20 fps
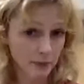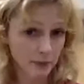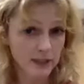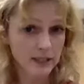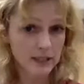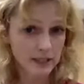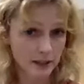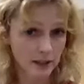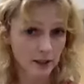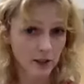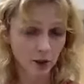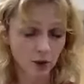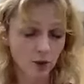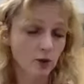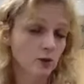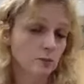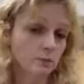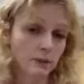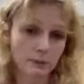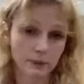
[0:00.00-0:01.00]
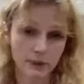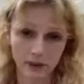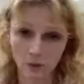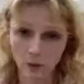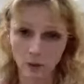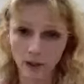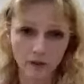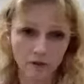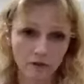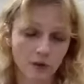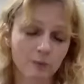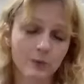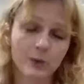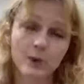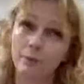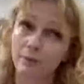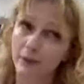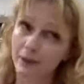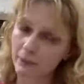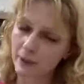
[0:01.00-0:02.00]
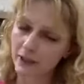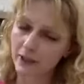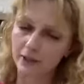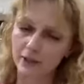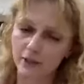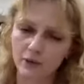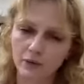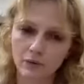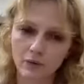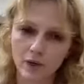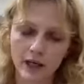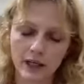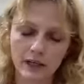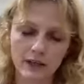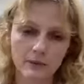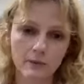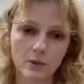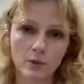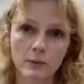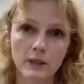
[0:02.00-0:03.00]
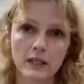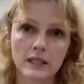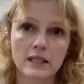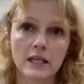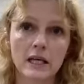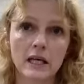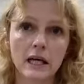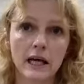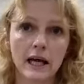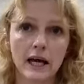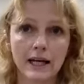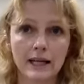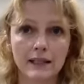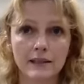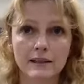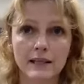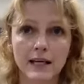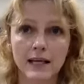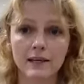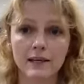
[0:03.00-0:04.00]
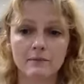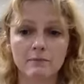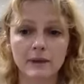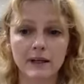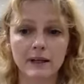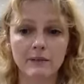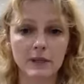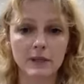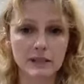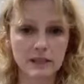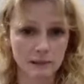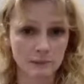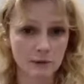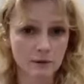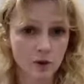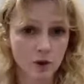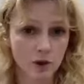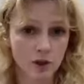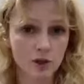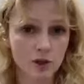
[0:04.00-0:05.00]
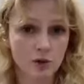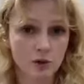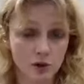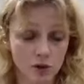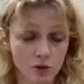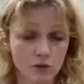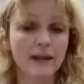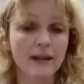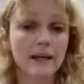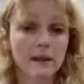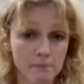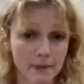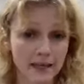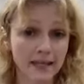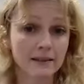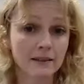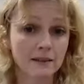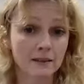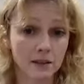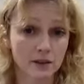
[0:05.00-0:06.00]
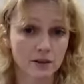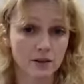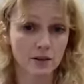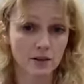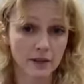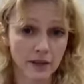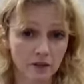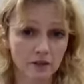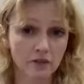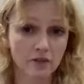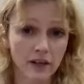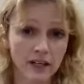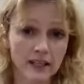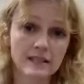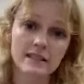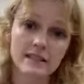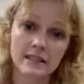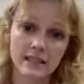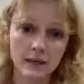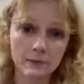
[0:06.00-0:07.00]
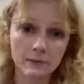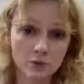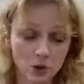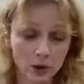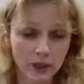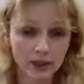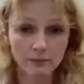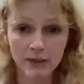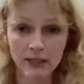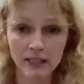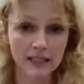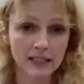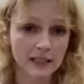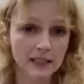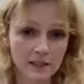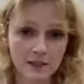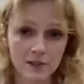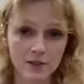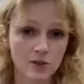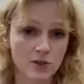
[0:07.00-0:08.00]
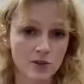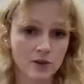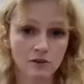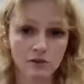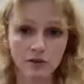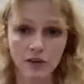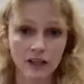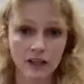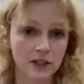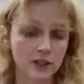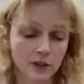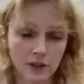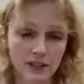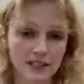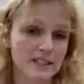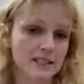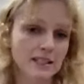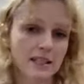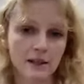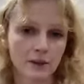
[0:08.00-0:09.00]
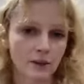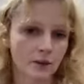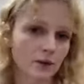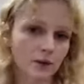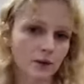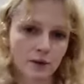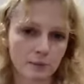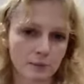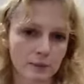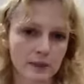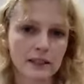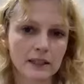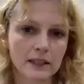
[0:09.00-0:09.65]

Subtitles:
because they're at home, maybe they're working from home, maybe they don't work at the moment, and maybe some of your students recommend to their friends, come join me, and this is so fun, you can stay at home,